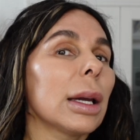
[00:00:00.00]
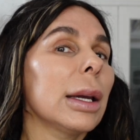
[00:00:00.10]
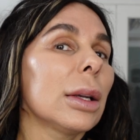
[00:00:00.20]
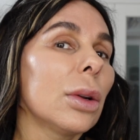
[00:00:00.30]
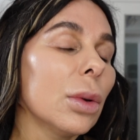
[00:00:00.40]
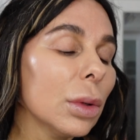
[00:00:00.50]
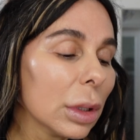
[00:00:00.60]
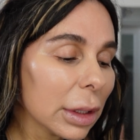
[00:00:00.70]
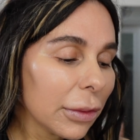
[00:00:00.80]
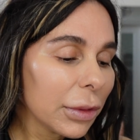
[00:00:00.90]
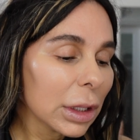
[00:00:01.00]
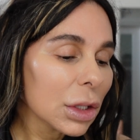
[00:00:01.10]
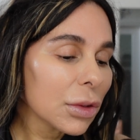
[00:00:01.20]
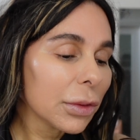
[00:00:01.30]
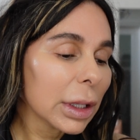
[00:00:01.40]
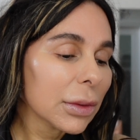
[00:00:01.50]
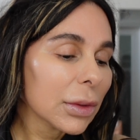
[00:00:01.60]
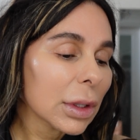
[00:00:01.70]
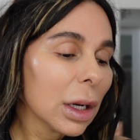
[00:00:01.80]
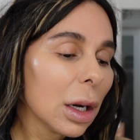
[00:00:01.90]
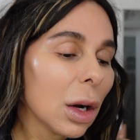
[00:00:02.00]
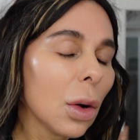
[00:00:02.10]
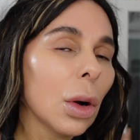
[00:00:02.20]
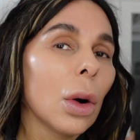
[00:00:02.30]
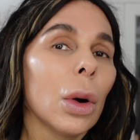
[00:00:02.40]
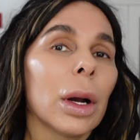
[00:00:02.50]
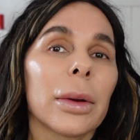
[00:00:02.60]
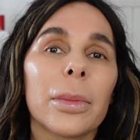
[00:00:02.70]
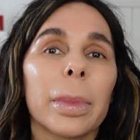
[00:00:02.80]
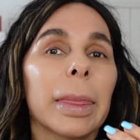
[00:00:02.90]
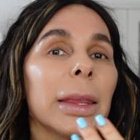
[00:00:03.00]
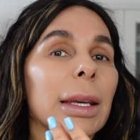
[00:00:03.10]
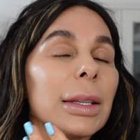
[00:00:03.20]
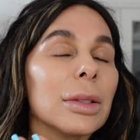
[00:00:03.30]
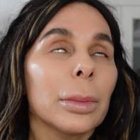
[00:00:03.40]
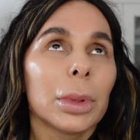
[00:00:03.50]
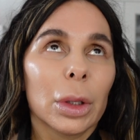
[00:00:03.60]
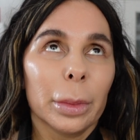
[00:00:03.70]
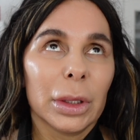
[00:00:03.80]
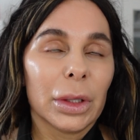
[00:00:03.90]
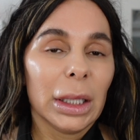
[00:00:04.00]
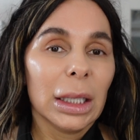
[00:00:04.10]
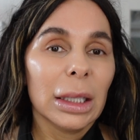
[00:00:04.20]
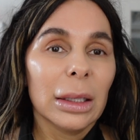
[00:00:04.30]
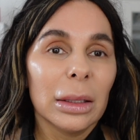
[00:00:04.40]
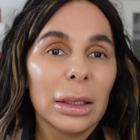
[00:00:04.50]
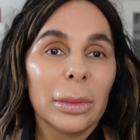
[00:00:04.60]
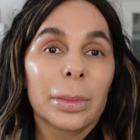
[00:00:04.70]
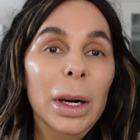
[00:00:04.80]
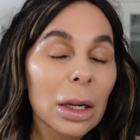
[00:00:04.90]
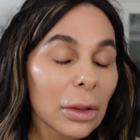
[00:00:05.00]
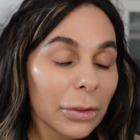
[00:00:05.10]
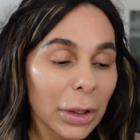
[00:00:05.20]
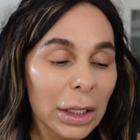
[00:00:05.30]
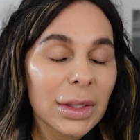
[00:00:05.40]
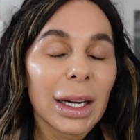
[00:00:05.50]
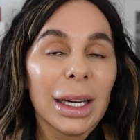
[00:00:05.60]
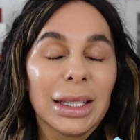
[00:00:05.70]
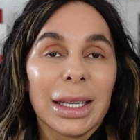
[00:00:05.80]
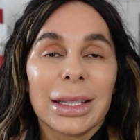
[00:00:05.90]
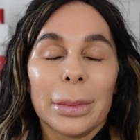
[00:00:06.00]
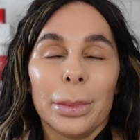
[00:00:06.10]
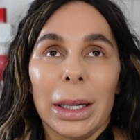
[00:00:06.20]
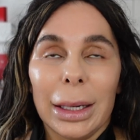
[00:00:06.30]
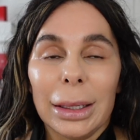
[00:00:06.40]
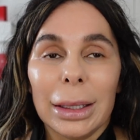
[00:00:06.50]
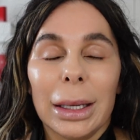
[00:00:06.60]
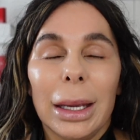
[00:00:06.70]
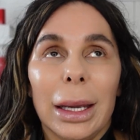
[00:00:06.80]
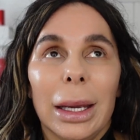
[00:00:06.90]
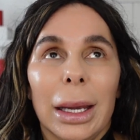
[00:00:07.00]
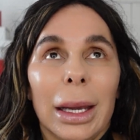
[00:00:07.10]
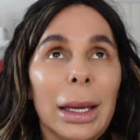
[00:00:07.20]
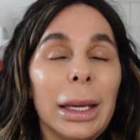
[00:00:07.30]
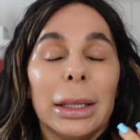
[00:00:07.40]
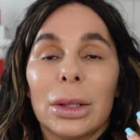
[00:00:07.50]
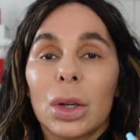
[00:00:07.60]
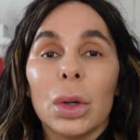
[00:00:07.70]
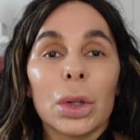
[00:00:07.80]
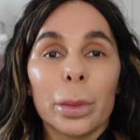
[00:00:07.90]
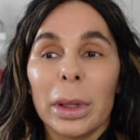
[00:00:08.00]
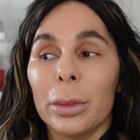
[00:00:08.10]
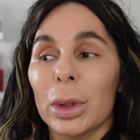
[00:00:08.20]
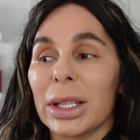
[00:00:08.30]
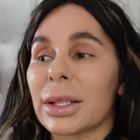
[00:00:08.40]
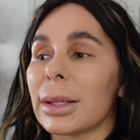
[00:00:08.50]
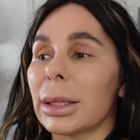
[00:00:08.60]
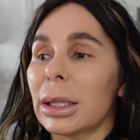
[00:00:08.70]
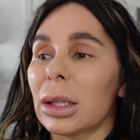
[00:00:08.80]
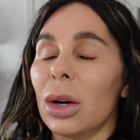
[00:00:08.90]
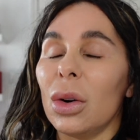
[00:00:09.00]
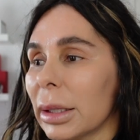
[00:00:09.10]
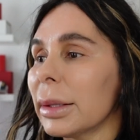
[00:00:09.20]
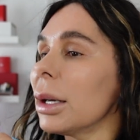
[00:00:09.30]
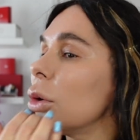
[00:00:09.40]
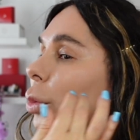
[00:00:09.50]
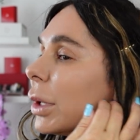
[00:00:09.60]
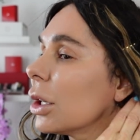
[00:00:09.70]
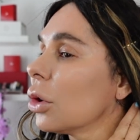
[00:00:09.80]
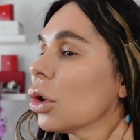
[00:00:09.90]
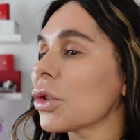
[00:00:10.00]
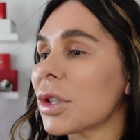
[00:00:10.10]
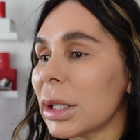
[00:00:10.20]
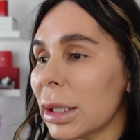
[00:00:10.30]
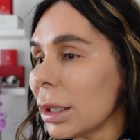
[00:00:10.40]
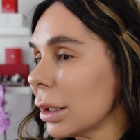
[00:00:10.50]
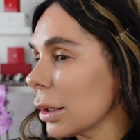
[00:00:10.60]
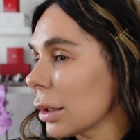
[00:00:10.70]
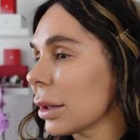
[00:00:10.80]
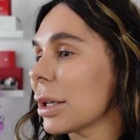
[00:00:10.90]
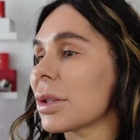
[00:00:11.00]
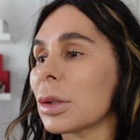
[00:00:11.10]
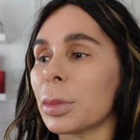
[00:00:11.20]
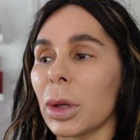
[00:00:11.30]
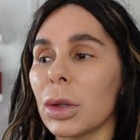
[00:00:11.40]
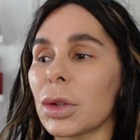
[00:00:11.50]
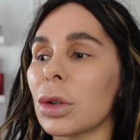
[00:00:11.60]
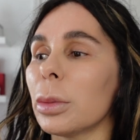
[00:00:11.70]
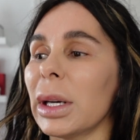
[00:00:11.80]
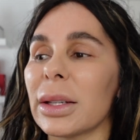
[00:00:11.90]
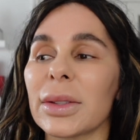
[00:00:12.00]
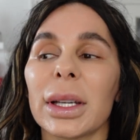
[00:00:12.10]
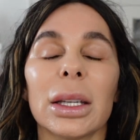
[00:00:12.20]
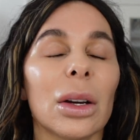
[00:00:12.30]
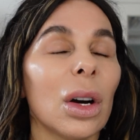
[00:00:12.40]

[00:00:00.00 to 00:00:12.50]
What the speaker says: And look at the finish, friends. This Burberry product, friends, I just applied. It couldn't be more stunning. The luminosity this is producing on my skin.